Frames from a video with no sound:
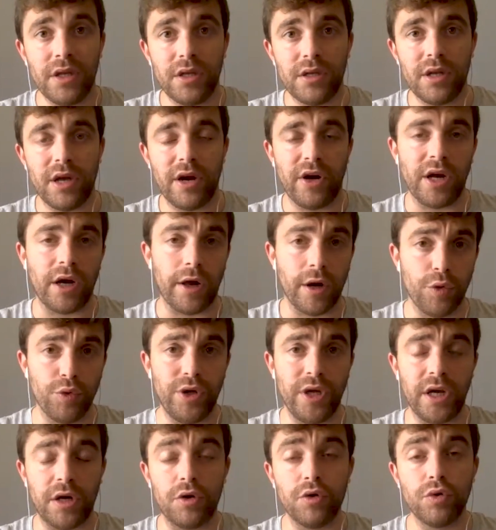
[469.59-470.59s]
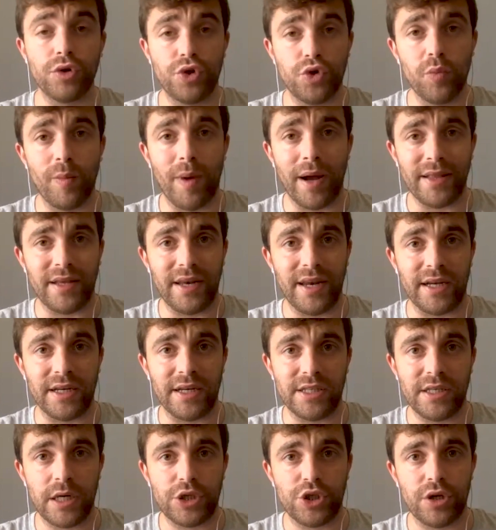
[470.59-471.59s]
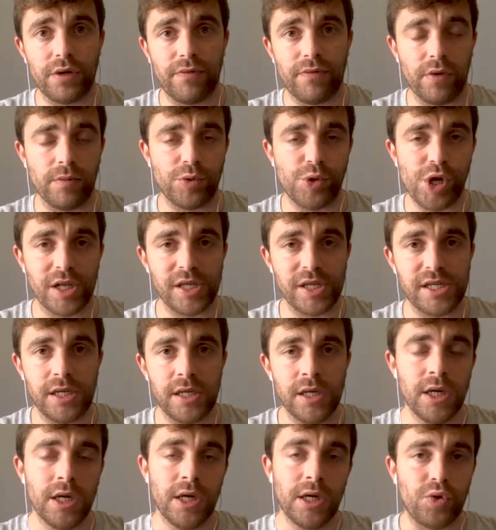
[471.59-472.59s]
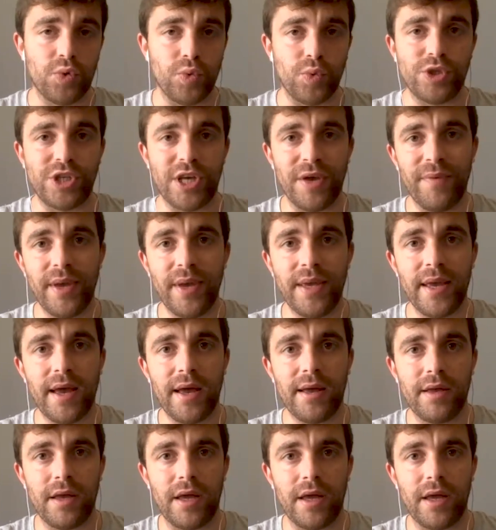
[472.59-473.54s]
They're including Kurt Zouma in the negotiation from Chelsea to Sevilla,